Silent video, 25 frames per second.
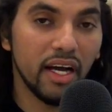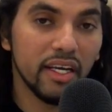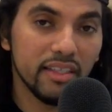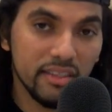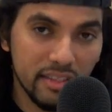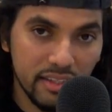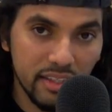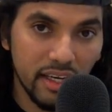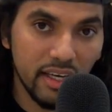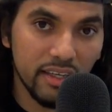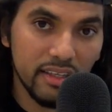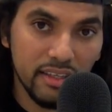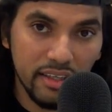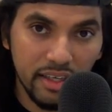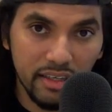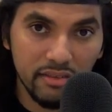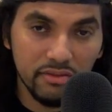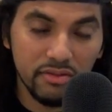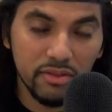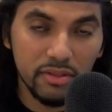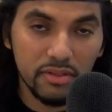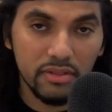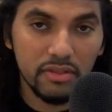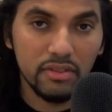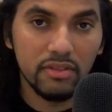at that
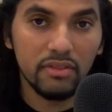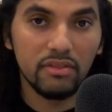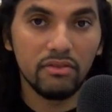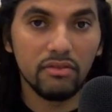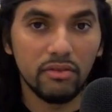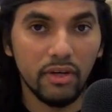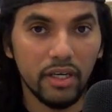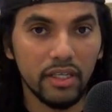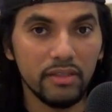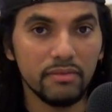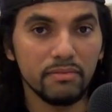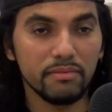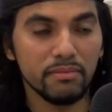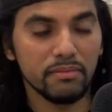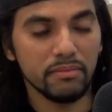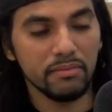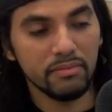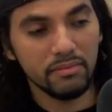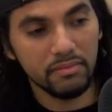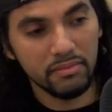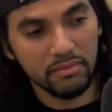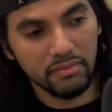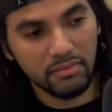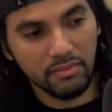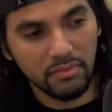level, right?
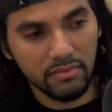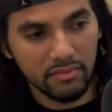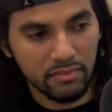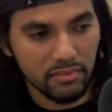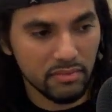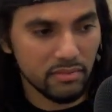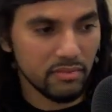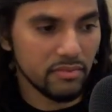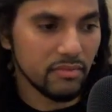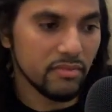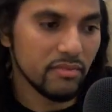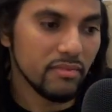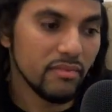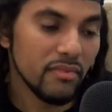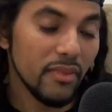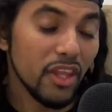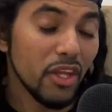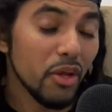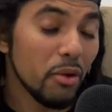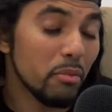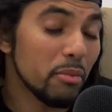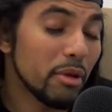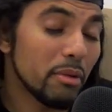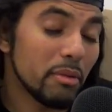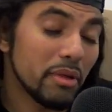
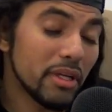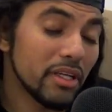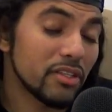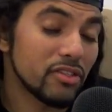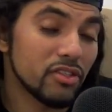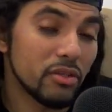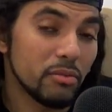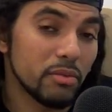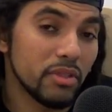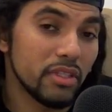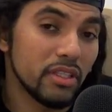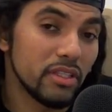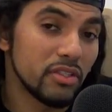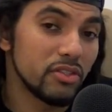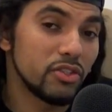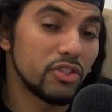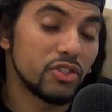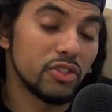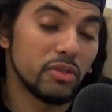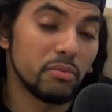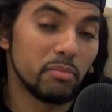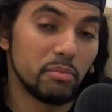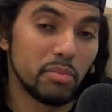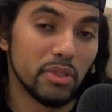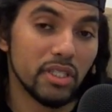Maybe that's something that you
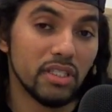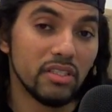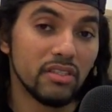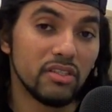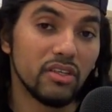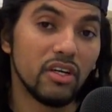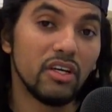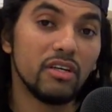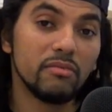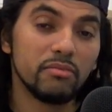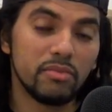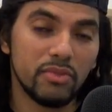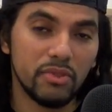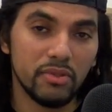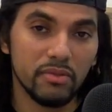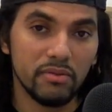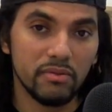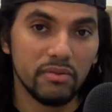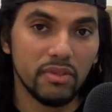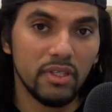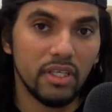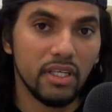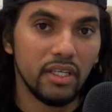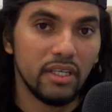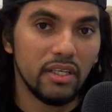should build up to.
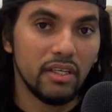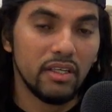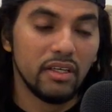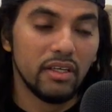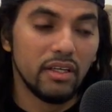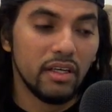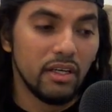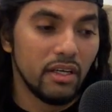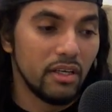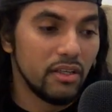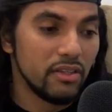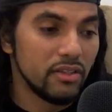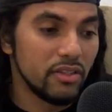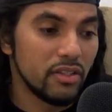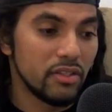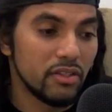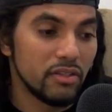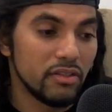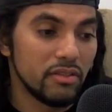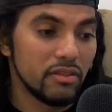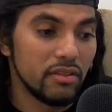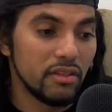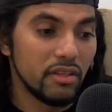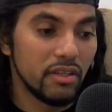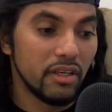
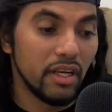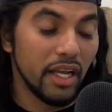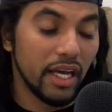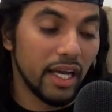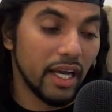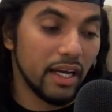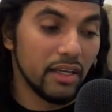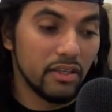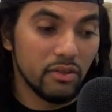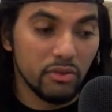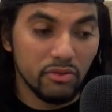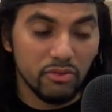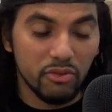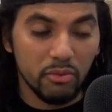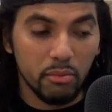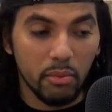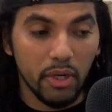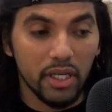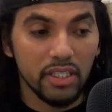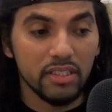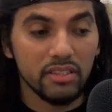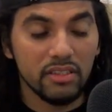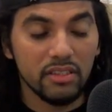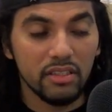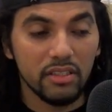Like I know for
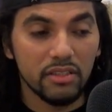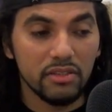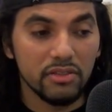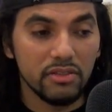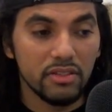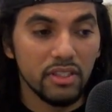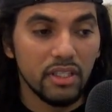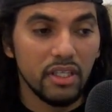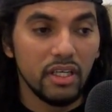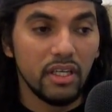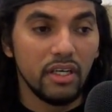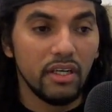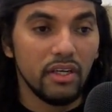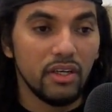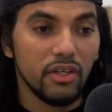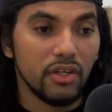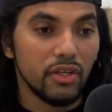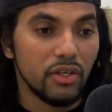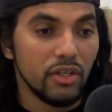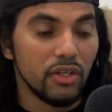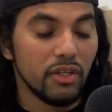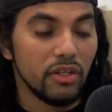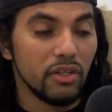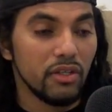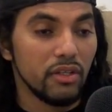myself,
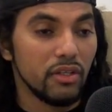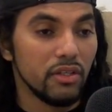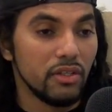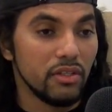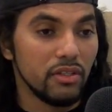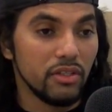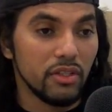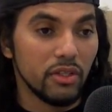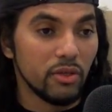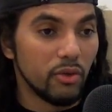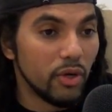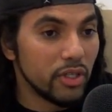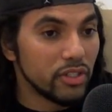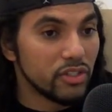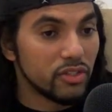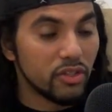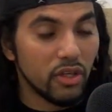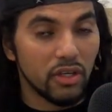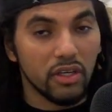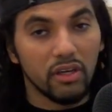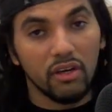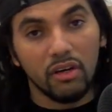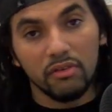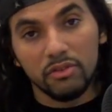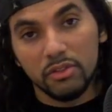I
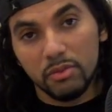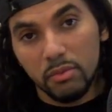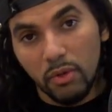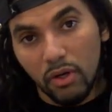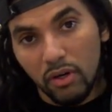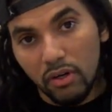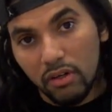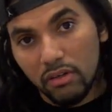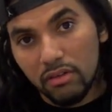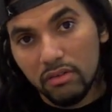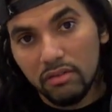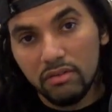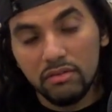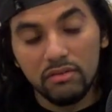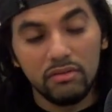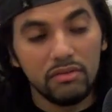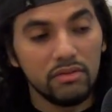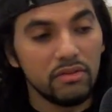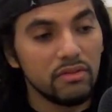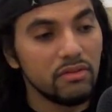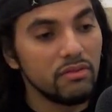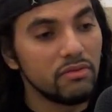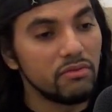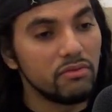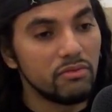started off small,
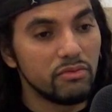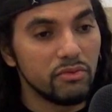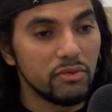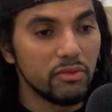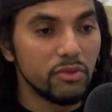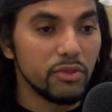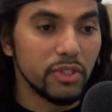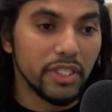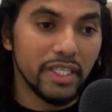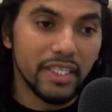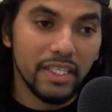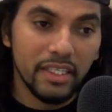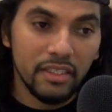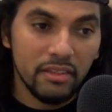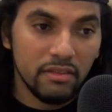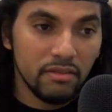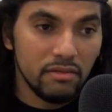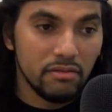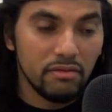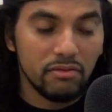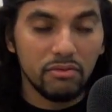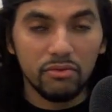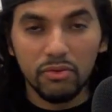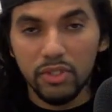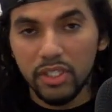reading.